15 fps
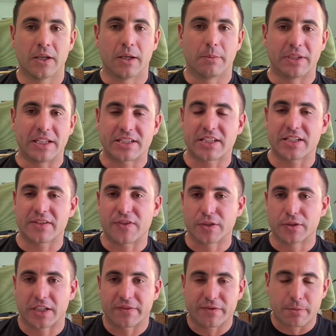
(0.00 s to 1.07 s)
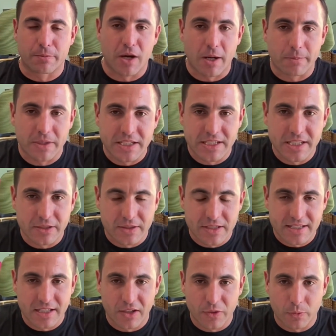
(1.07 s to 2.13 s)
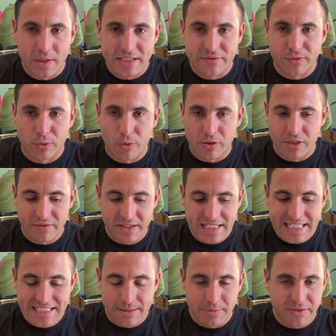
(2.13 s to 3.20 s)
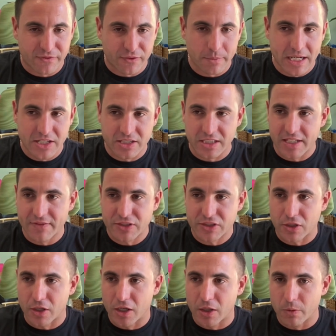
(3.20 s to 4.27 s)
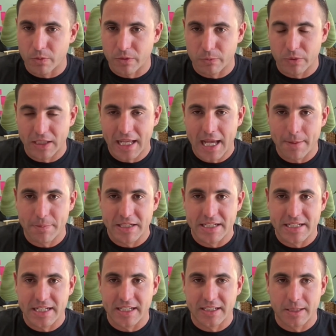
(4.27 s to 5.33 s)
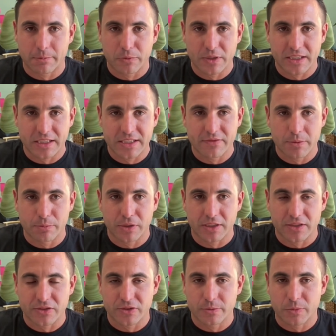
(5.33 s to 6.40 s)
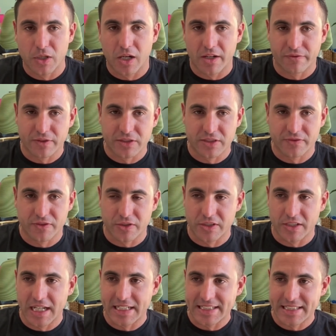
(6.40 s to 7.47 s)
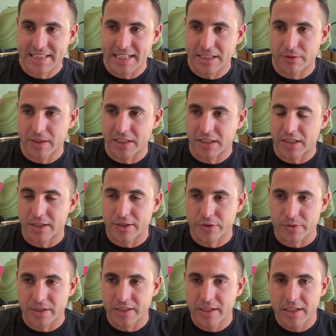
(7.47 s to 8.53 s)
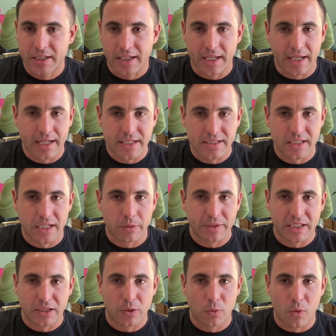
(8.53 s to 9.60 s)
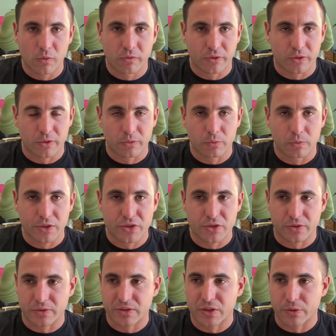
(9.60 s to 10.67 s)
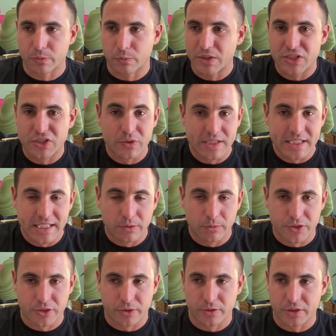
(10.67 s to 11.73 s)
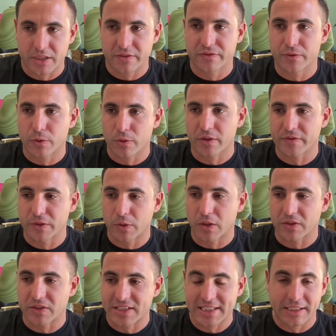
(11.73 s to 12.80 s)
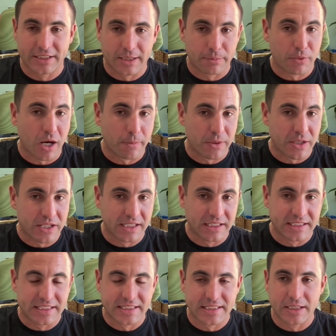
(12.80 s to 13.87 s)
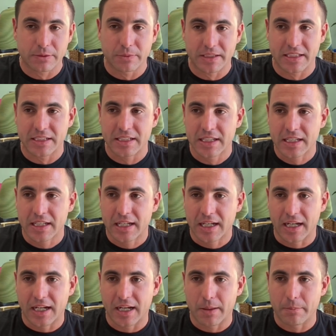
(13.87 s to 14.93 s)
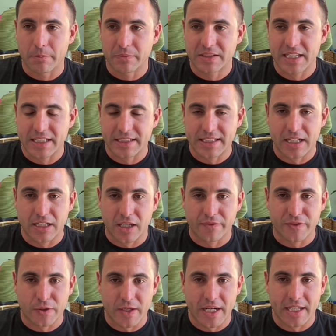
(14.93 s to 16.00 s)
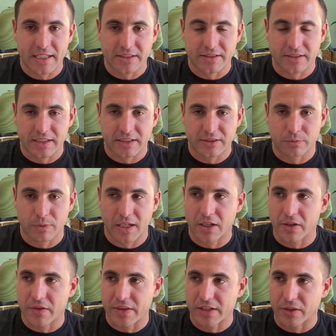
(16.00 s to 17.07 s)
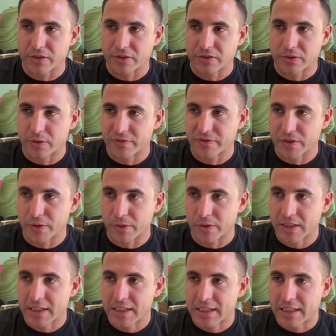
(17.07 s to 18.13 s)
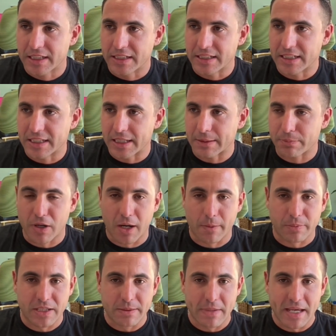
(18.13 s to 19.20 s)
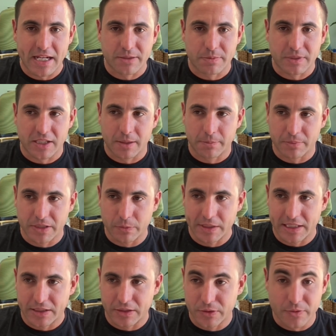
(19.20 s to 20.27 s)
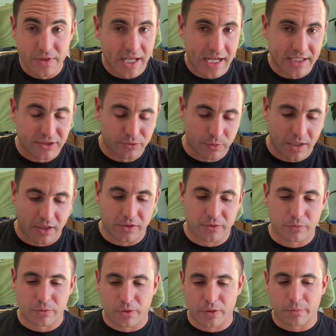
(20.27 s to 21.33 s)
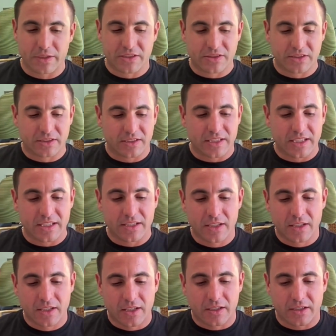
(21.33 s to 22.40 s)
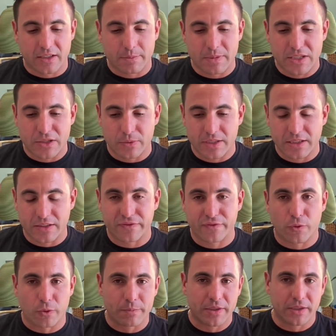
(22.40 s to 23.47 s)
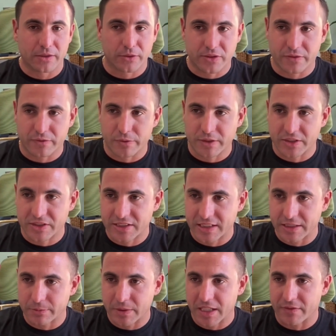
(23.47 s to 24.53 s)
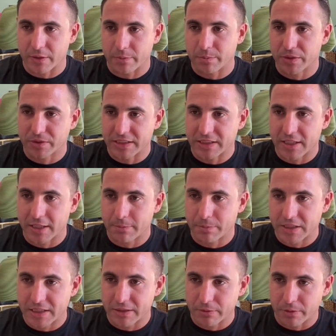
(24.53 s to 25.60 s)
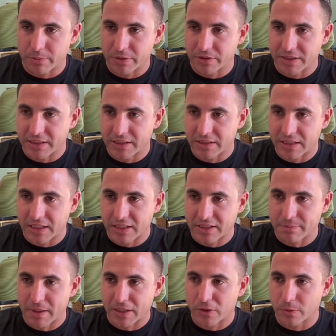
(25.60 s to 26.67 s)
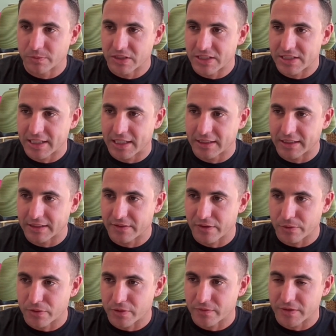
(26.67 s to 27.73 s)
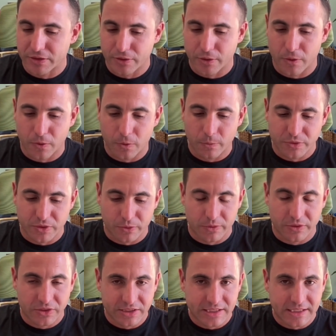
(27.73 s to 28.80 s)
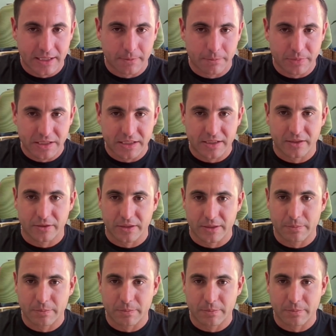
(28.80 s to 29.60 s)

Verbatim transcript: But that's it. If you're looking for properties here in Southwest Florida, if you need some information, give us a call. We're, we're happy to take them. We could even book a Zoom conference if you're at a state or out of country, and uh, we can go over what you what you need, what you're looking for. If you are selling a property, you're not in state, we can um, take that off your hands as well. Then also, if you're need a property management company, we can do that as well. We're basically going to be doing the four pillars of real estate. We have our building company, we're building uh, spec homes and selling through Treviso Homes, our real estate company, clearly